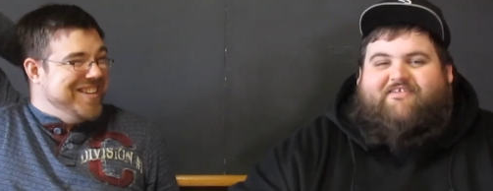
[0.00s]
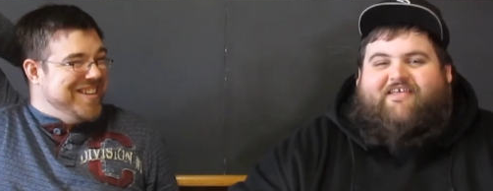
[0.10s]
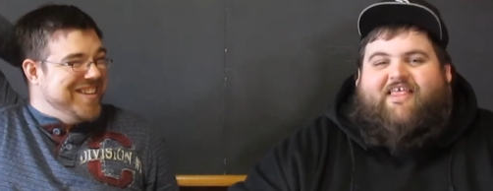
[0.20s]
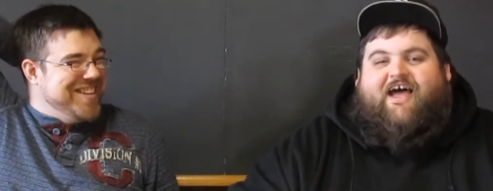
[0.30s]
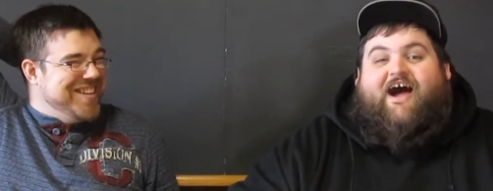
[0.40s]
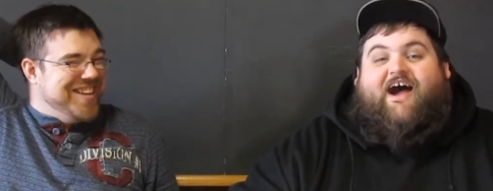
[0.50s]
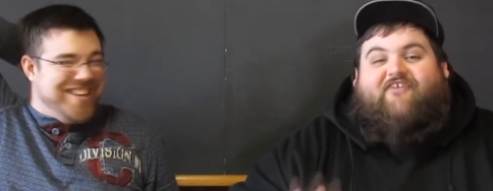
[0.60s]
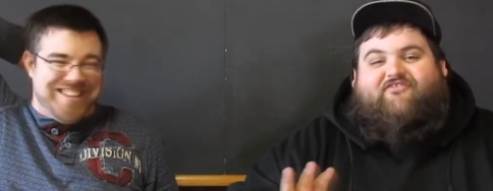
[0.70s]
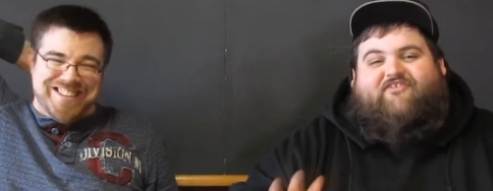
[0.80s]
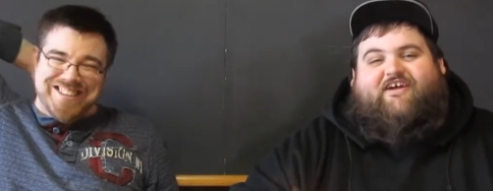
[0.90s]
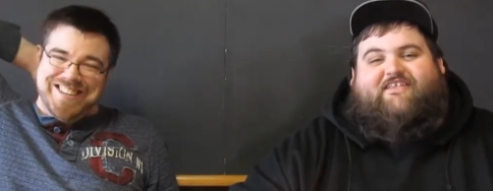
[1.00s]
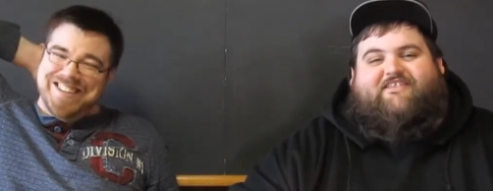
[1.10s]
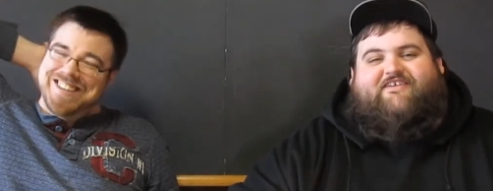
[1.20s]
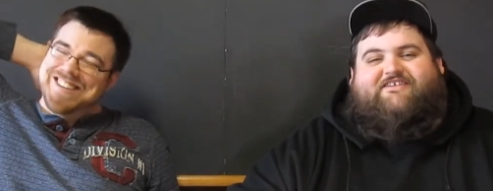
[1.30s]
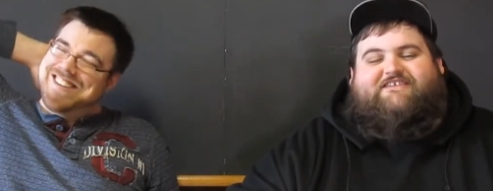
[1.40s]
Speaker 1: It, I'll have to find
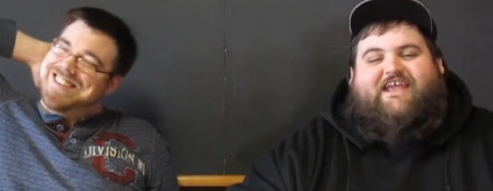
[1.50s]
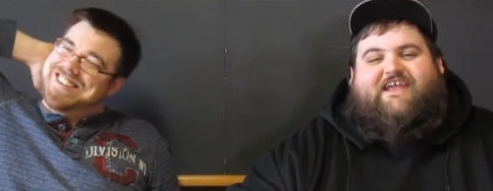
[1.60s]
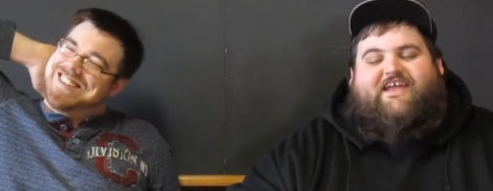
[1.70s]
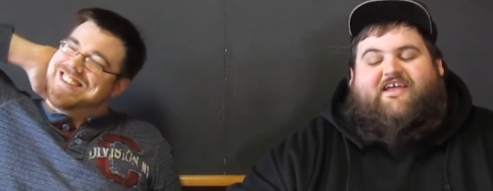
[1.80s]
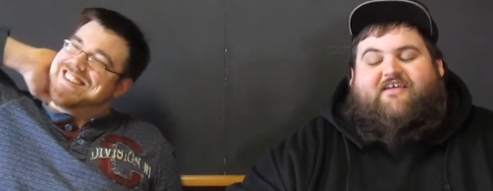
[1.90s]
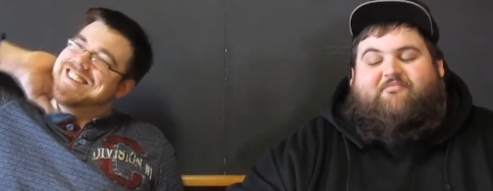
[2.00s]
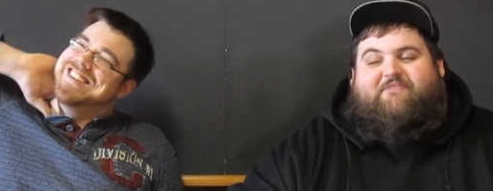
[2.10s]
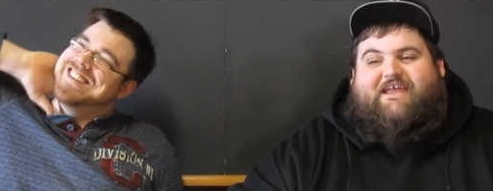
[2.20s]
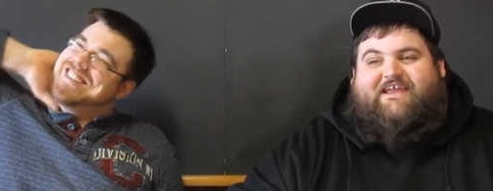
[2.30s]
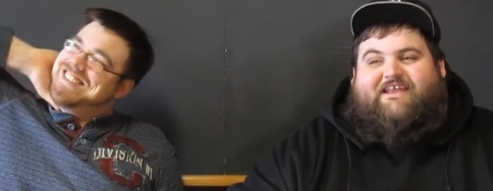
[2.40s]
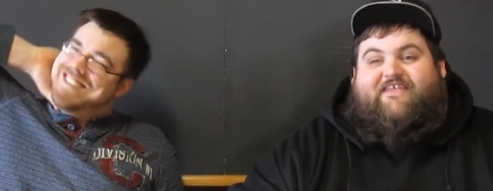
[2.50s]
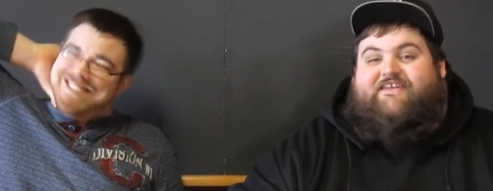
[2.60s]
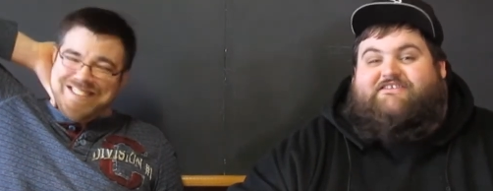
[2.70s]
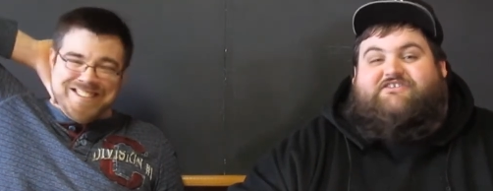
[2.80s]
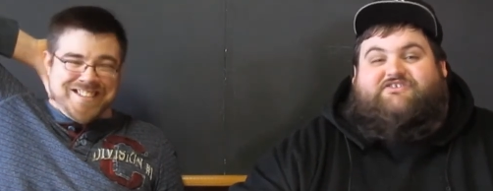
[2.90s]
it. There's a made. I
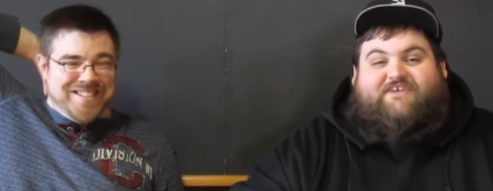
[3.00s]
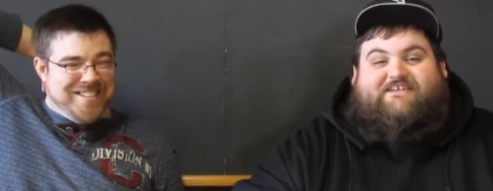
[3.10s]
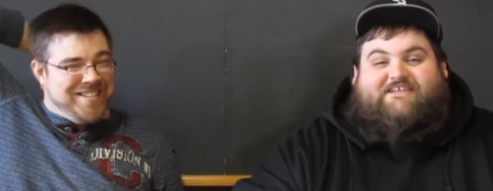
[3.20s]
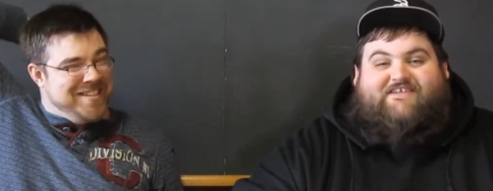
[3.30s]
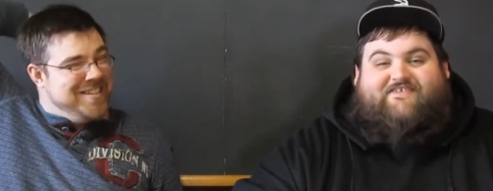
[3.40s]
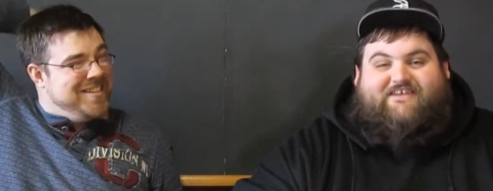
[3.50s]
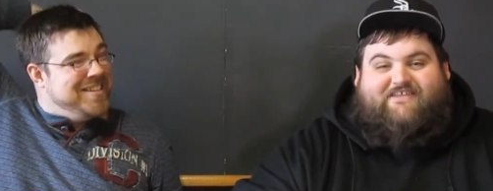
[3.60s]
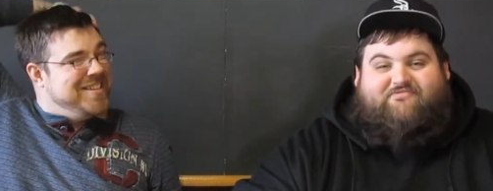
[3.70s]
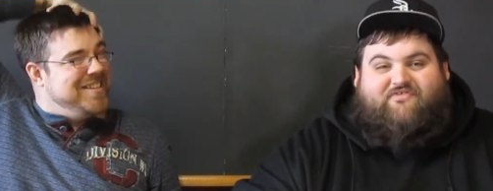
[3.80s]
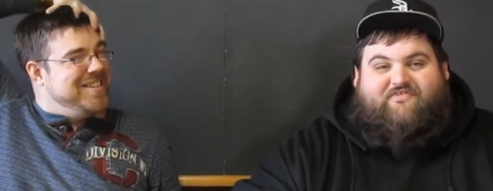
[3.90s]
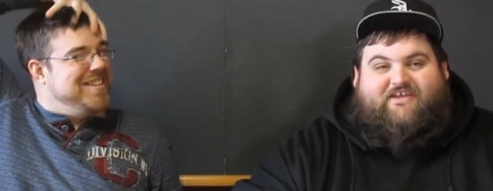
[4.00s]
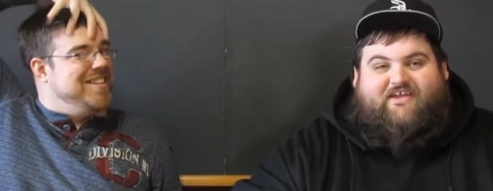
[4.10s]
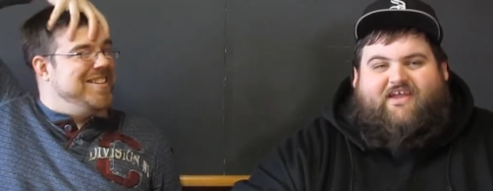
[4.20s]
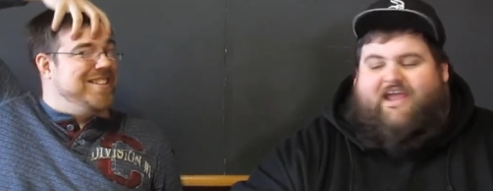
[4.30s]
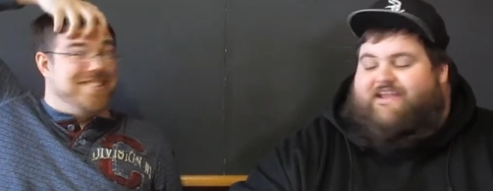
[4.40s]
think it's a straight to DVD movie,
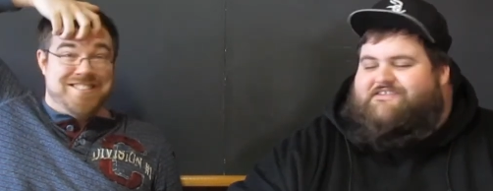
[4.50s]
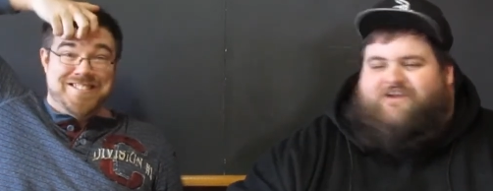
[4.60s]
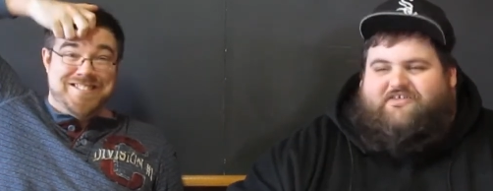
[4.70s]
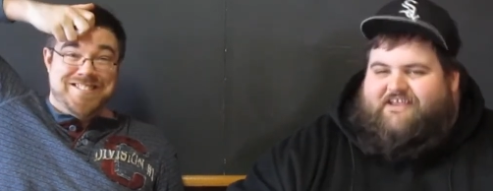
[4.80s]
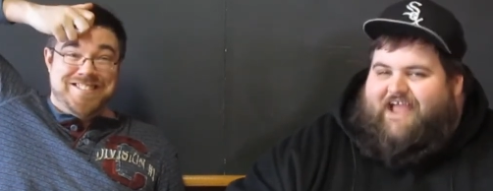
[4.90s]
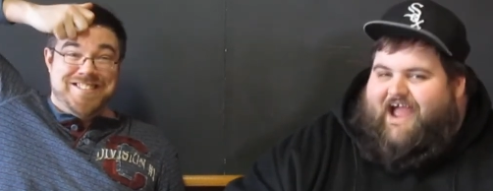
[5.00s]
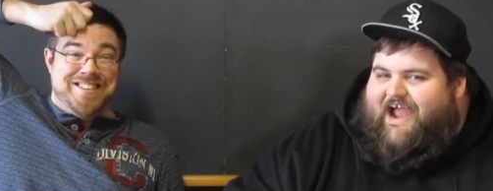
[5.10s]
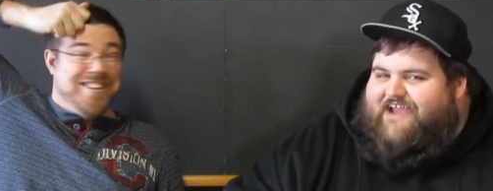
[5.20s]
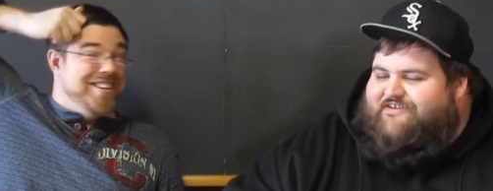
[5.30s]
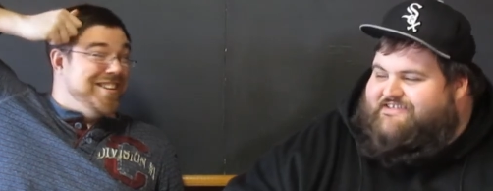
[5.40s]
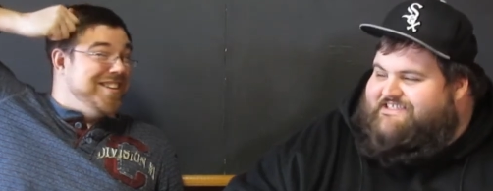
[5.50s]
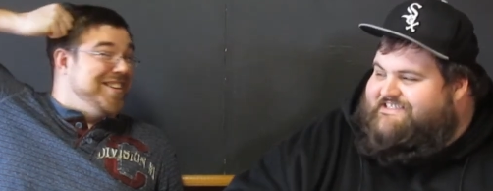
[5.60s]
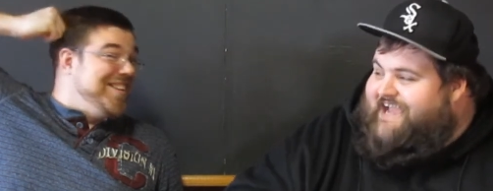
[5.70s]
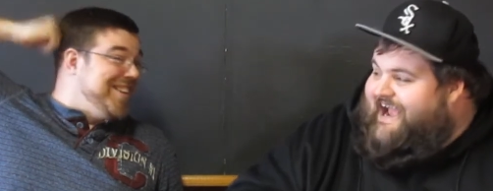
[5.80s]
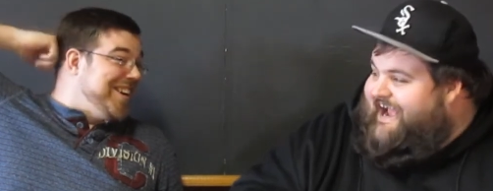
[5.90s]
and it's called like Iron
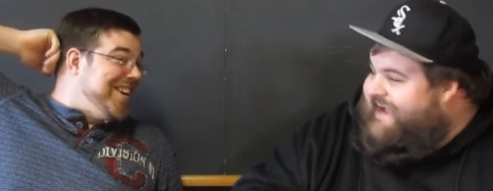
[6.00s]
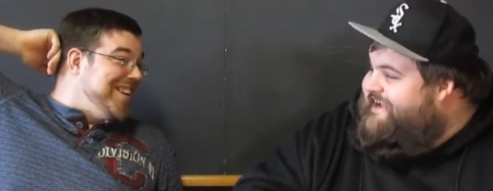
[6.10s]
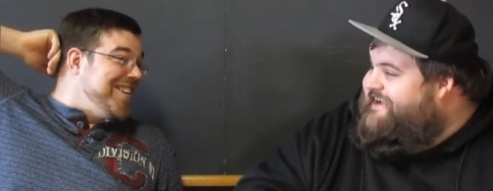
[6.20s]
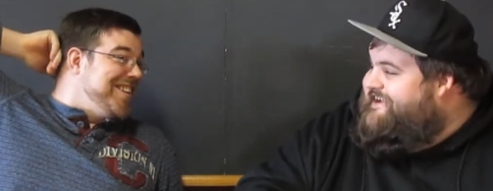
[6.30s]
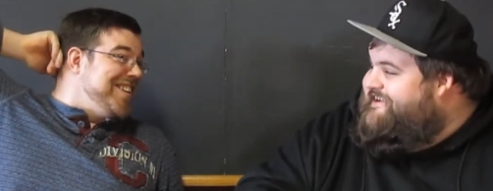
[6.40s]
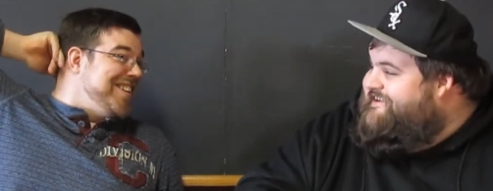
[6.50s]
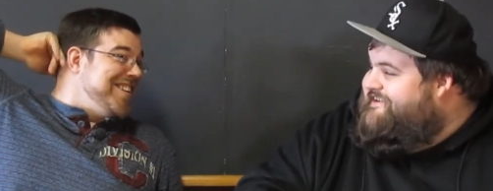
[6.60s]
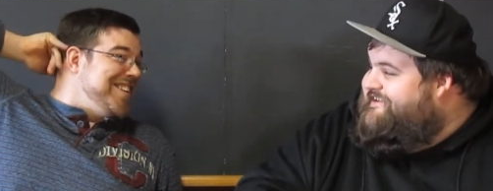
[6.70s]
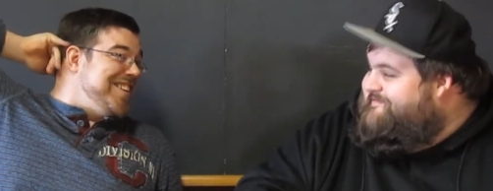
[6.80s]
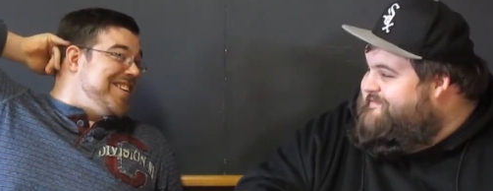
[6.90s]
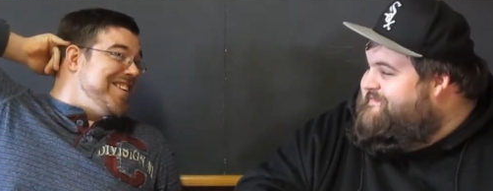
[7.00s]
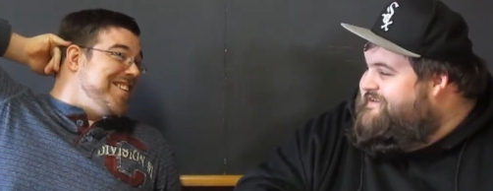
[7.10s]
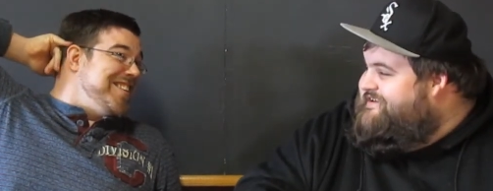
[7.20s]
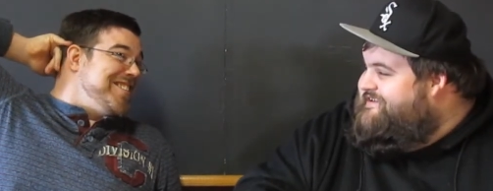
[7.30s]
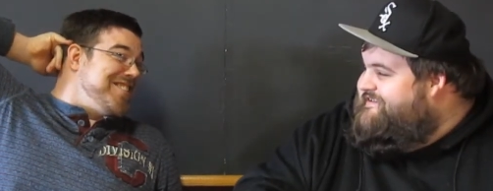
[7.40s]
Sky.
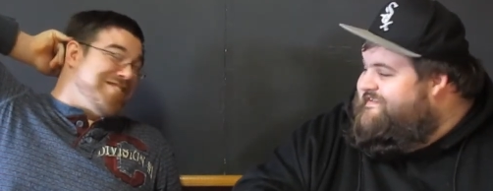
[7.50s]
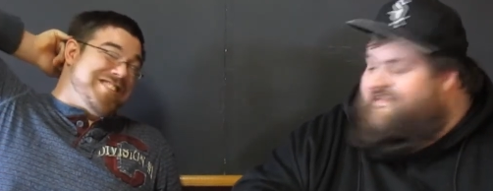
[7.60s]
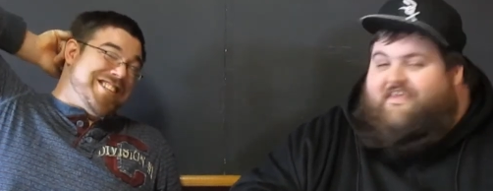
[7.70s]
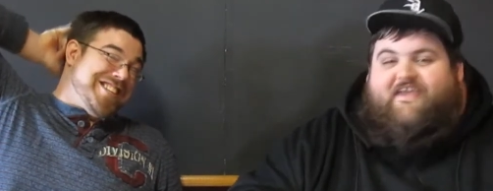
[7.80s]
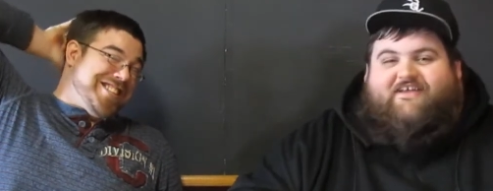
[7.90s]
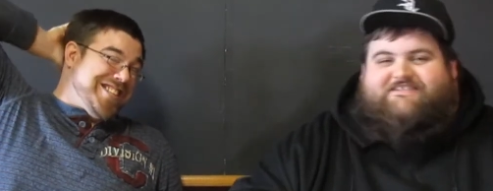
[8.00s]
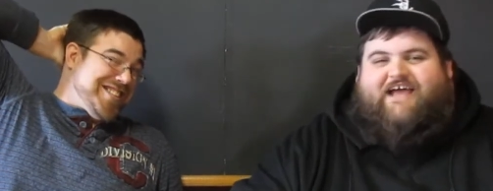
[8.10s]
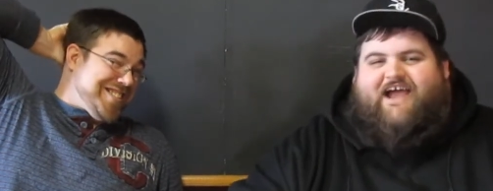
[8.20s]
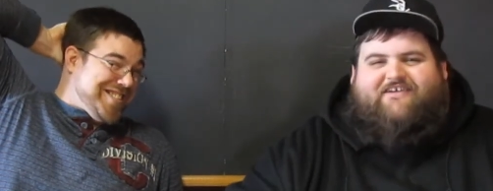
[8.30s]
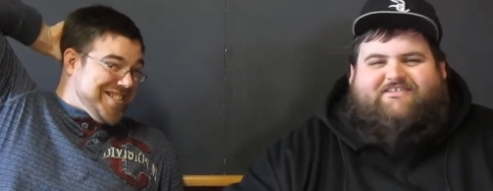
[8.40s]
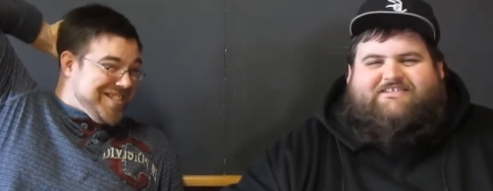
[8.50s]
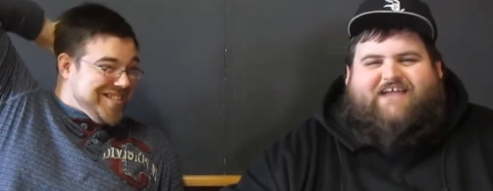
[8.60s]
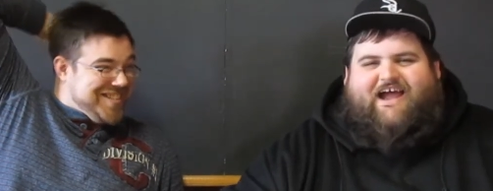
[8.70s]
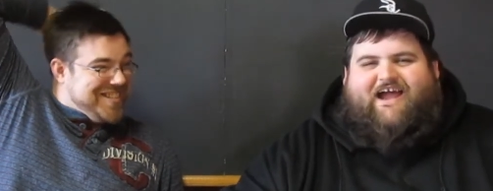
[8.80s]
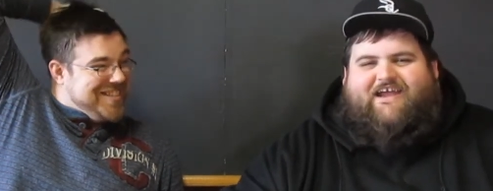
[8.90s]
Remember? Something like that. It's Iron
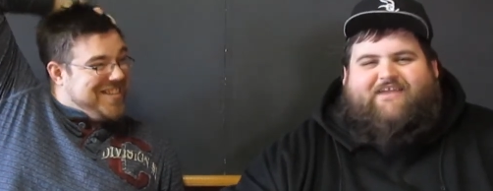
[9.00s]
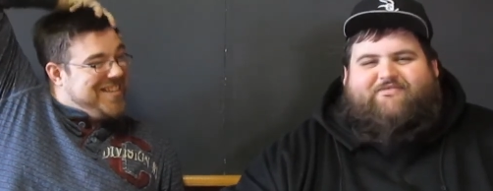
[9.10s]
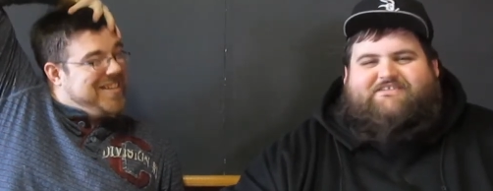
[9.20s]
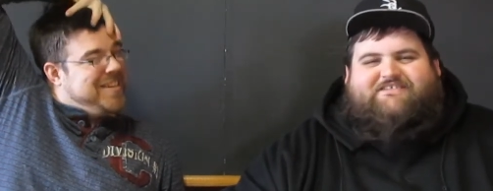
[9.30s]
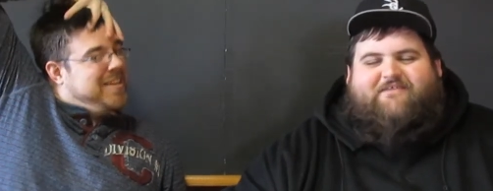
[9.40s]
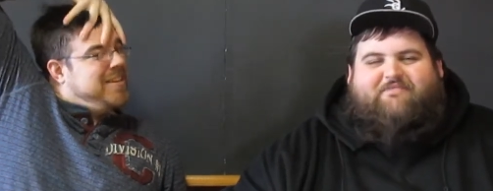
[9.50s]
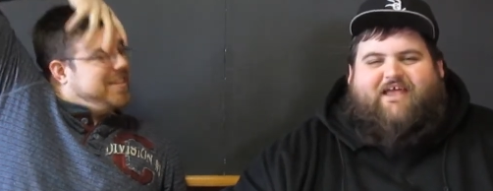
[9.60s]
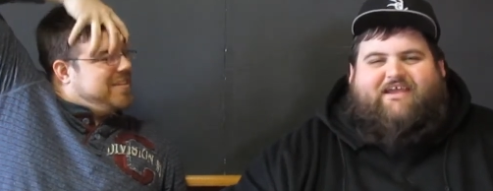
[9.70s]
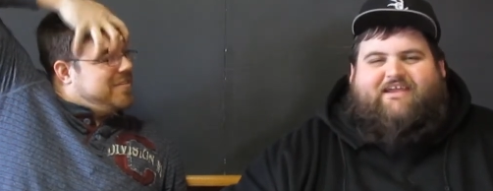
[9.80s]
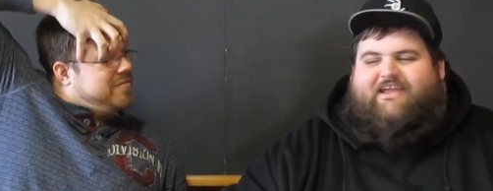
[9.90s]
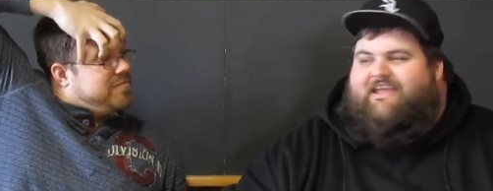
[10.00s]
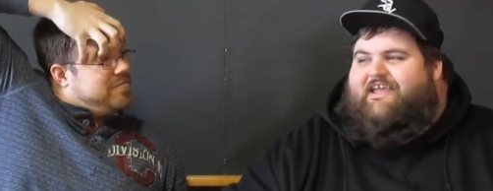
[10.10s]
Sky, and it was some like